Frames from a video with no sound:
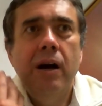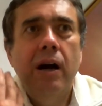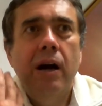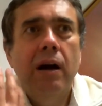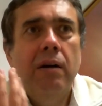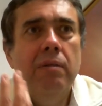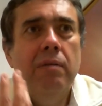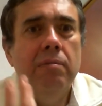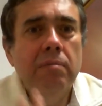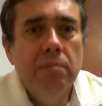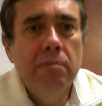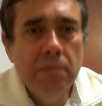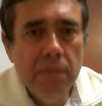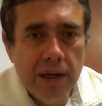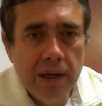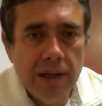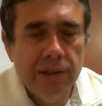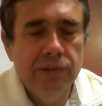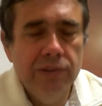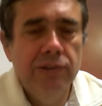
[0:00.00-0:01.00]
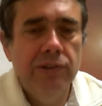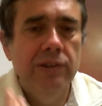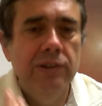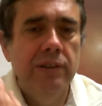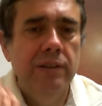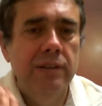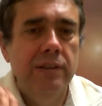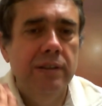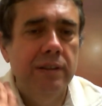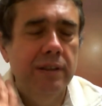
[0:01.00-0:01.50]
how
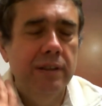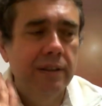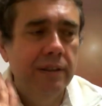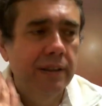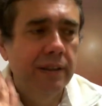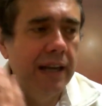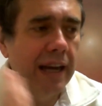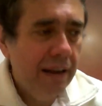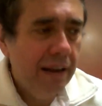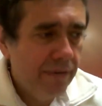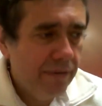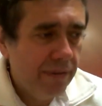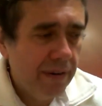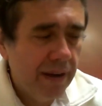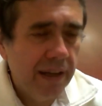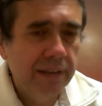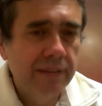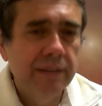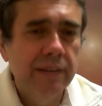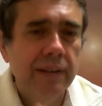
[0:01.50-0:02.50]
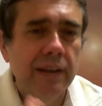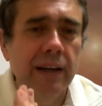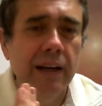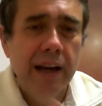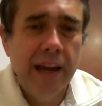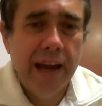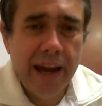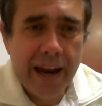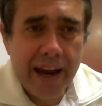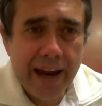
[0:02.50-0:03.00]
much effect
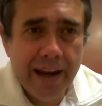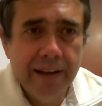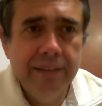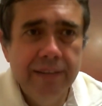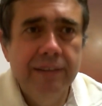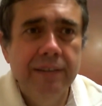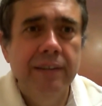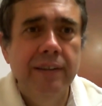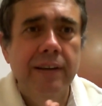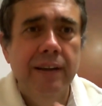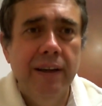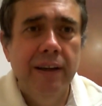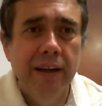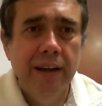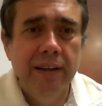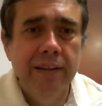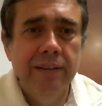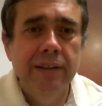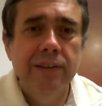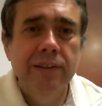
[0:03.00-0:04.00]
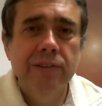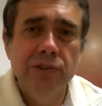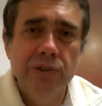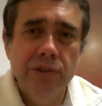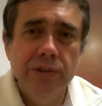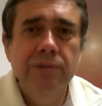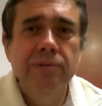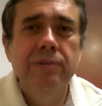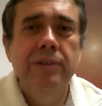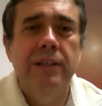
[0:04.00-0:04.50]
had in their
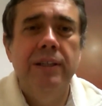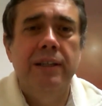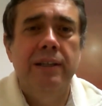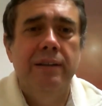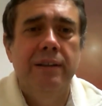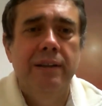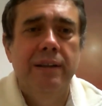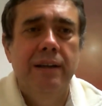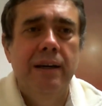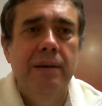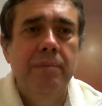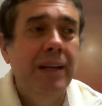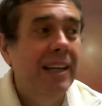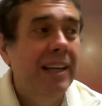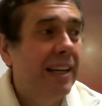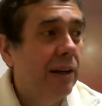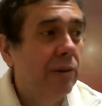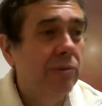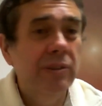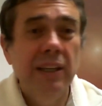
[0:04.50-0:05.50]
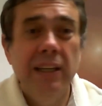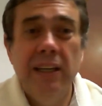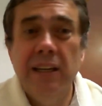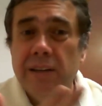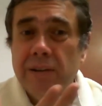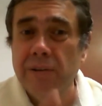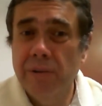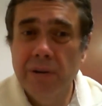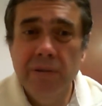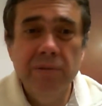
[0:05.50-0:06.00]
children. I mean, now they
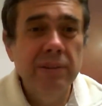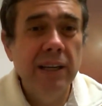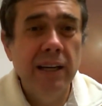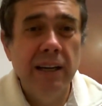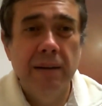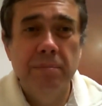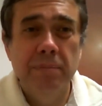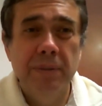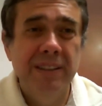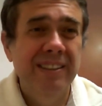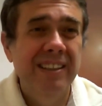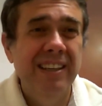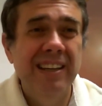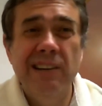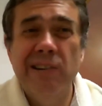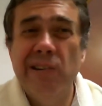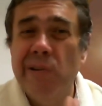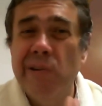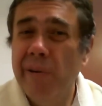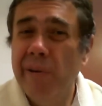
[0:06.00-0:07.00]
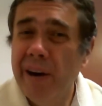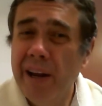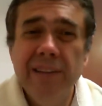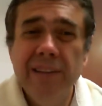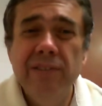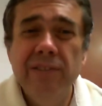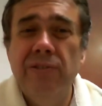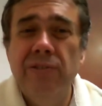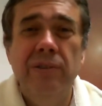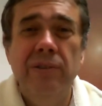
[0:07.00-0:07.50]
are grown up and they are
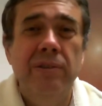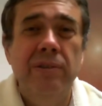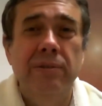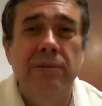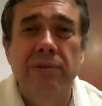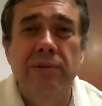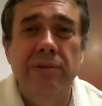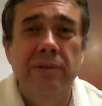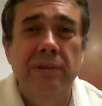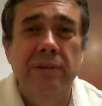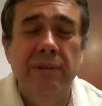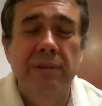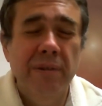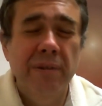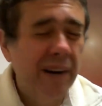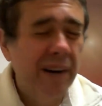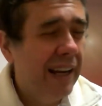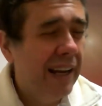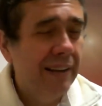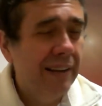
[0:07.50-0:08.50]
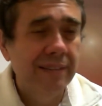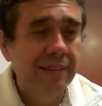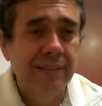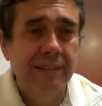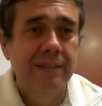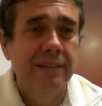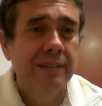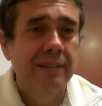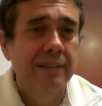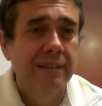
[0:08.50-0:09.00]
great souls, great
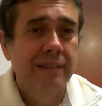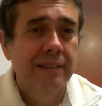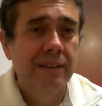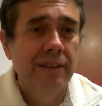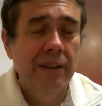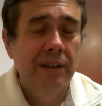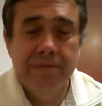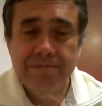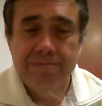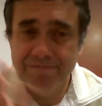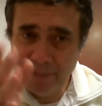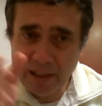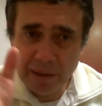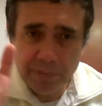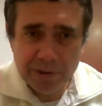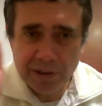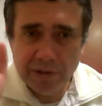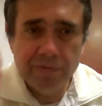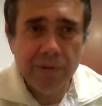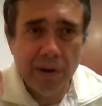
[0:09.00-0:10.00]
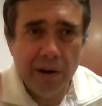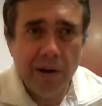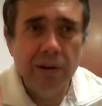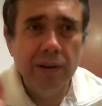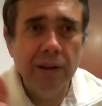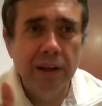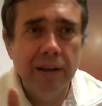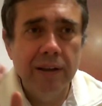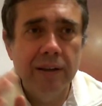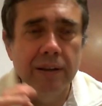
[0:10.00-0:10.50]
in terms of
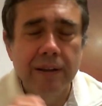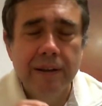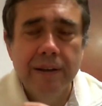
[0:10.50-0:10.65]
logic.